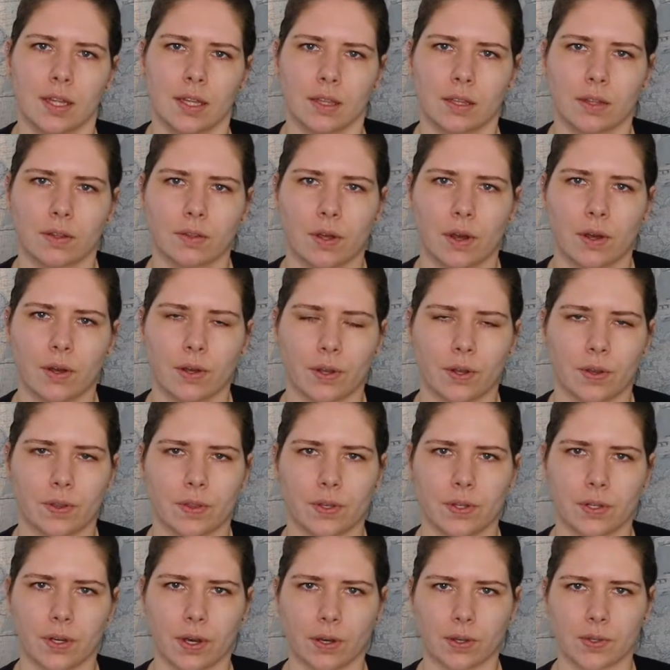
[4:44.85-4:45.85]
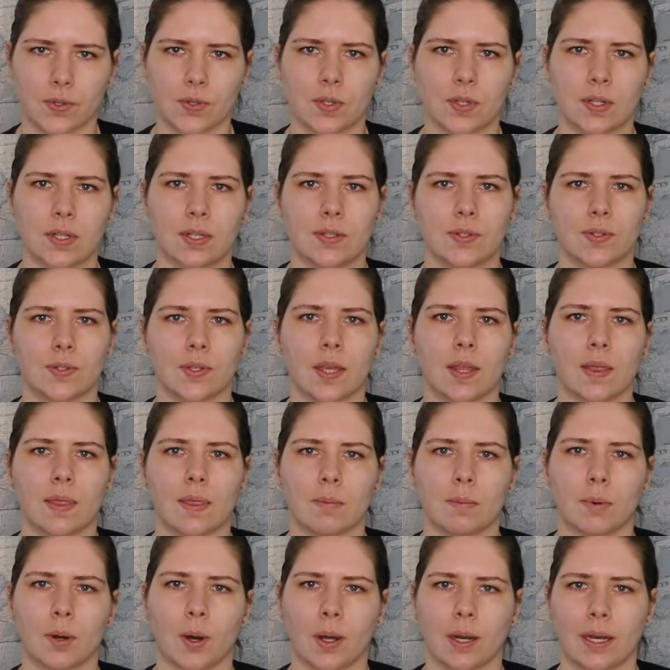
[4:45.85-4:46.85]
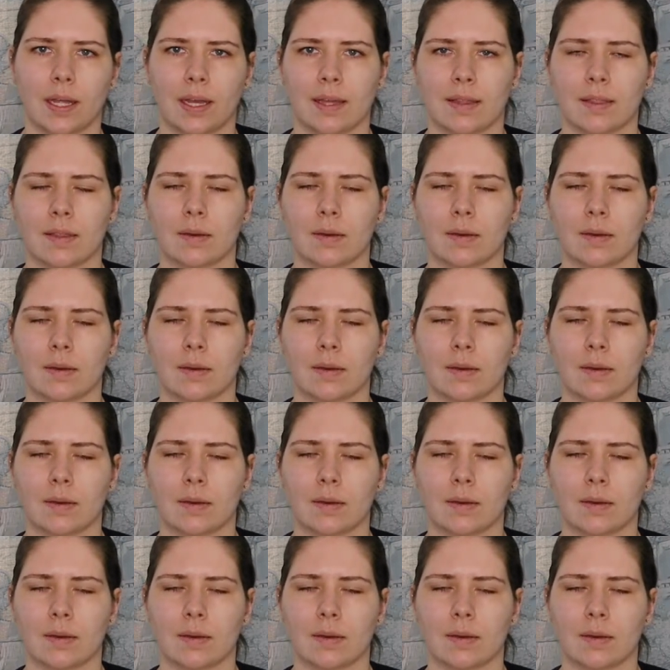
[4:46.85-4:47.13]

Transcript: The longer the toxin is in the body,